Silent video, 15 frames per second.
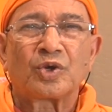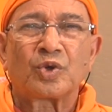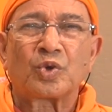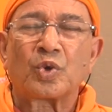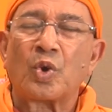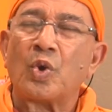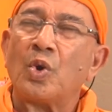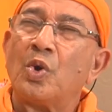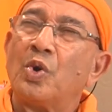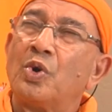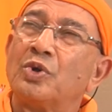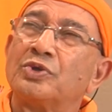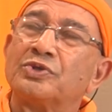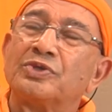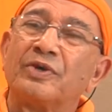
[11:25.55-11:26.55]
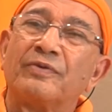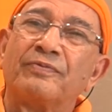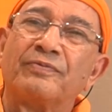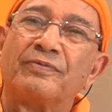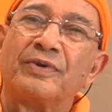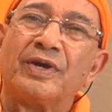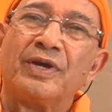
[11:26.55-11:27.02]
Crores
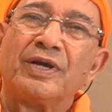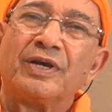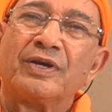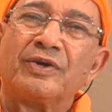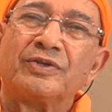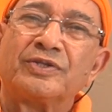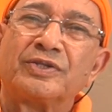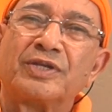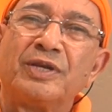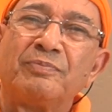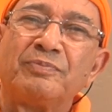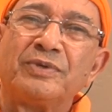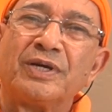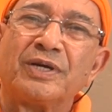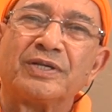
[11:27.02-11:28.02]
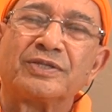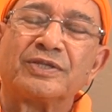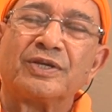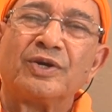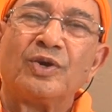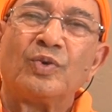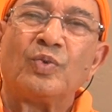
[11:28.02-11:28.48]
of
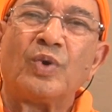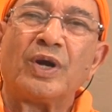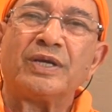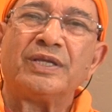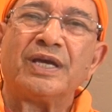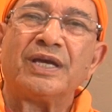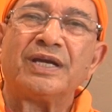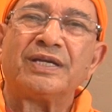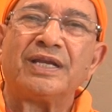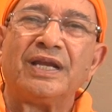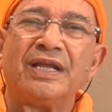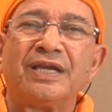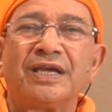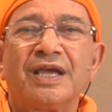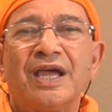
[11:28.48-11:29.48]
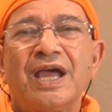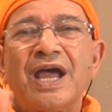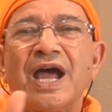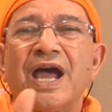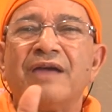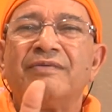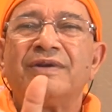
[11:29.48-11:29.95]
scriptures, what they are telling,
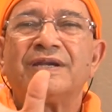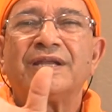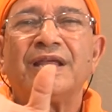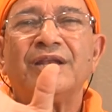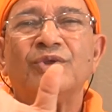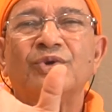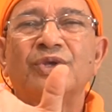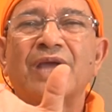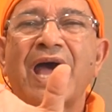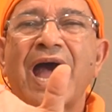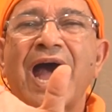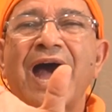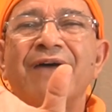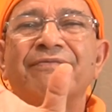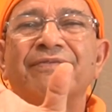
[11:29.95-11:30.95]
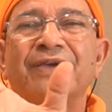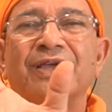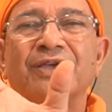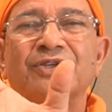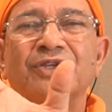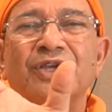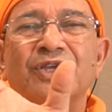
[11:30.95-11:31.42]
I will tell you in half
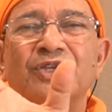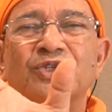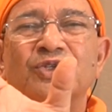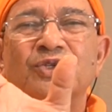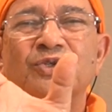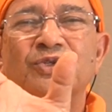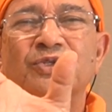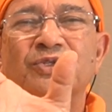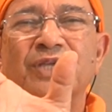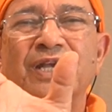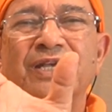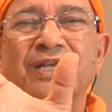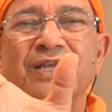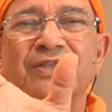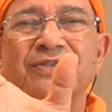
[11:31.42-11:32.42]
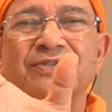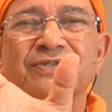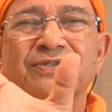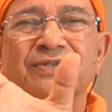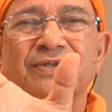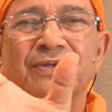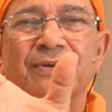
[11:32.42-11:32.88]
a
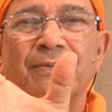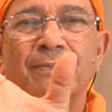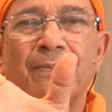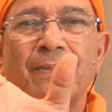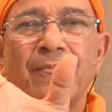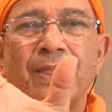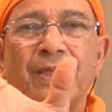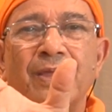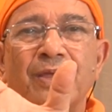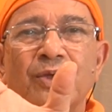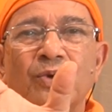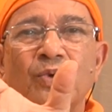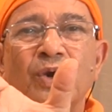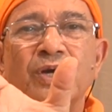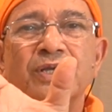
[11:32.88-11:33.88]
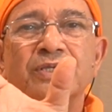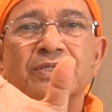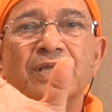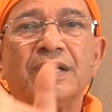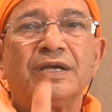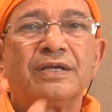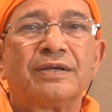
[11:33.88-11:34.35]
sentence. What is
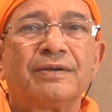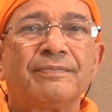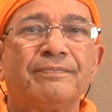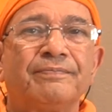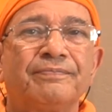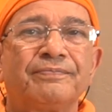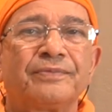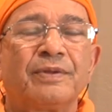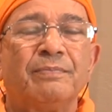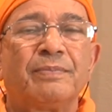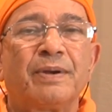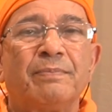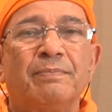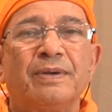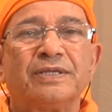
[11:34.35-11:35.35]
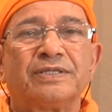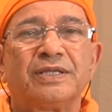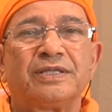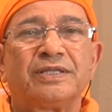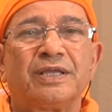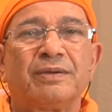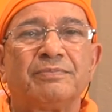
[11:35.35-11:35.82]
that? Brahma
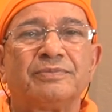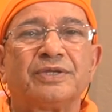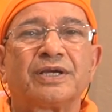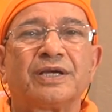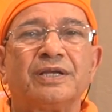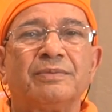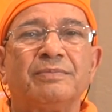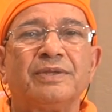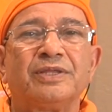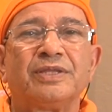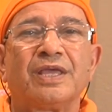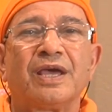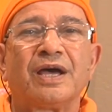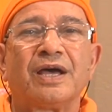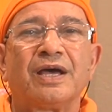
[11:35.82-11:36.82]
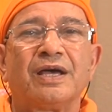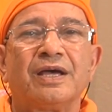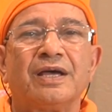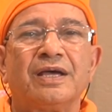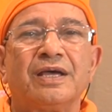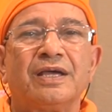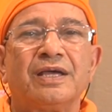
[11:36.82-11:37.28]
Satyam Jagan Mithya
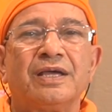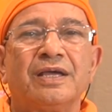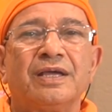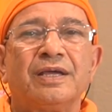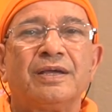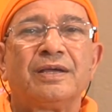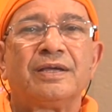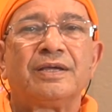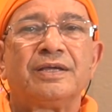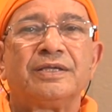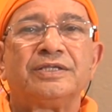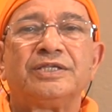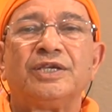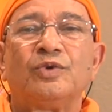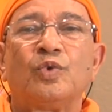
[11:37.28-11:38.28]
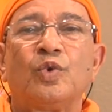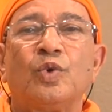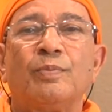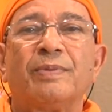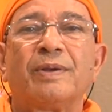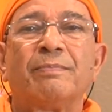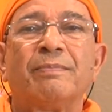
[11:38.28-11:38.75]

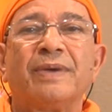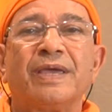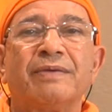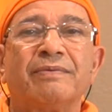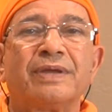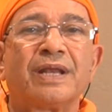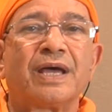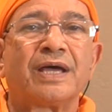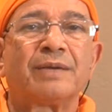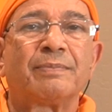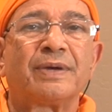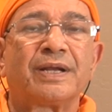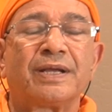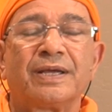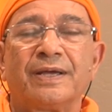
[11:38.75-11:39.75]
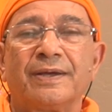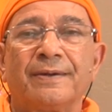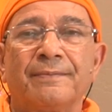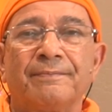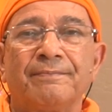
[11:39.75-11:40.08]
Jivo Brahma Ivana Paraha.